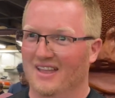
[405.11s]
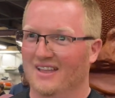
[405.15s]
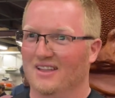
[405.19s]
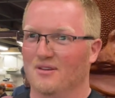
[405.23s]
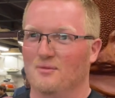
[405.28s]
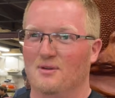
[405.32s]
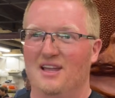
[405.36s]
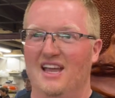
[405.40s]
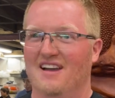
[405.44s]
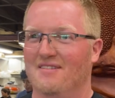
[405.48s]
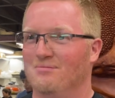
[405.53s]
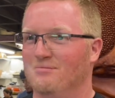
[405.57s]

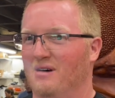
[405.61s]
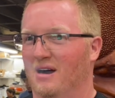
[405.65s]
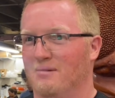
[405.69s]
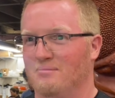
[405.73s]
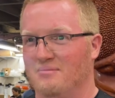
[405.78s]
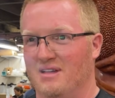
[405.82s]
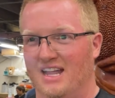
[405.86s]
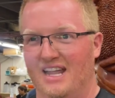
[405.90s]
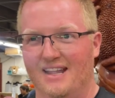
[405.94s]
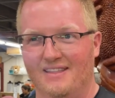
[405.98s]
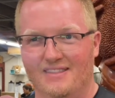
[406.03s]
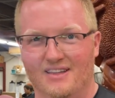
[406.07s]
We have
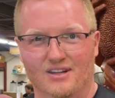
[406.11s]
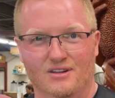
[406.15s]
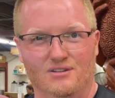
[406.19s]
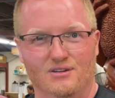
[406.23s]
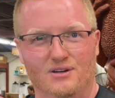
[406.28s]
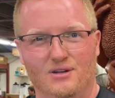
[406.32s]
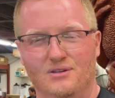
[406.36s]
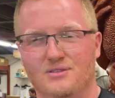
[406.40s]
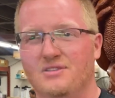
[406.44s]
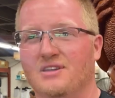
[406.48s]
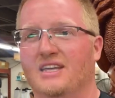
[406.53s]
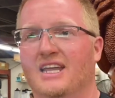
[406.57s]
mamey that
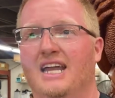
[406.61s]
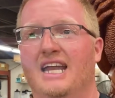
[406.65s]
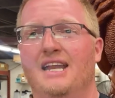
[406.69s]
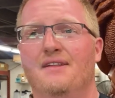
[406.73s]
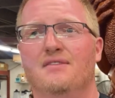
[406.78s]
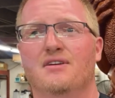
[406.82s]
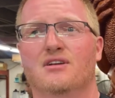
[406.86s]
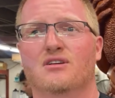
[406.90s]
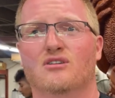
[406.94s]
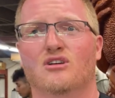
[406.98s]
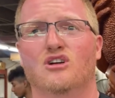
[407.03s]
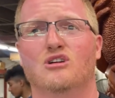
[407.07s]
grow, you can't
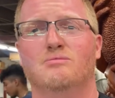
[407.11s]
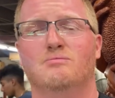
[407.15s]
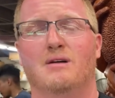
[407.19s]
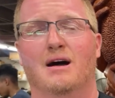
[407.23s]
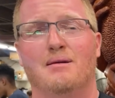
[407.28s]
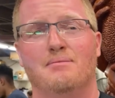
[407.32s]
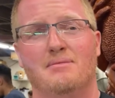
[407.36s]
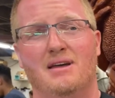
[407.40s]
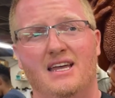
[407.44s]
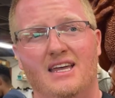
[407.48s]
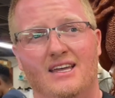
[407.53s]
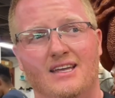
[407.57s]
even grow
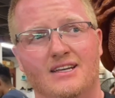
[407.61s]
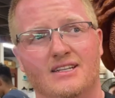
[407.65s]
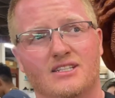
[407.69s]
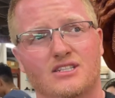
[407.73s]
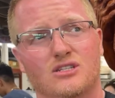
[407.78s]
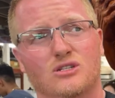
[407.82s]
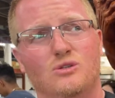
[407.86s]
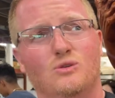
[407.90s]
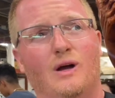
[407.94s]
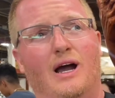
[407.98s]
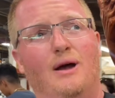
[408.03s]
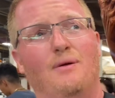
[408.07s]
mamey
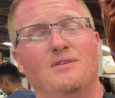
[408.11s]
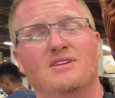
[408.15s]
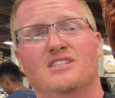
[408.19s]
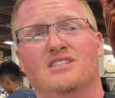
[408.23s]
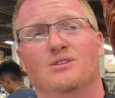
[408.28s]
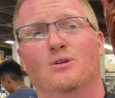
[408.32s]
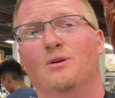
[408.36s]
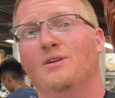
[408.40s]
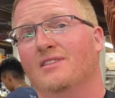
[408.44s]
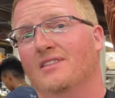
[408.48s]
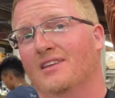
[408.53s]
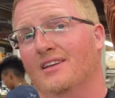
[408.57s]
two hours
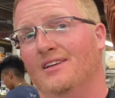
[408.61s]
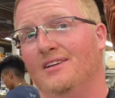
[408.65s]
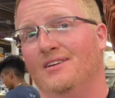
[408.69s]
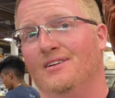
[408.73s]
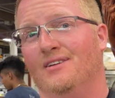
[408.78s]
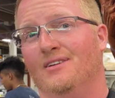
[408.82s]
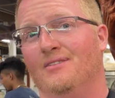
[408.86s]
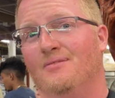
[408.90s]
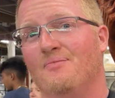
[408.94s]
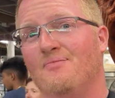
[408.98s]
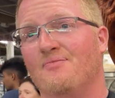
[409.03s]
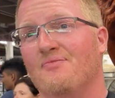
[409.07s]
north of
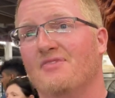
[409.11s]
here.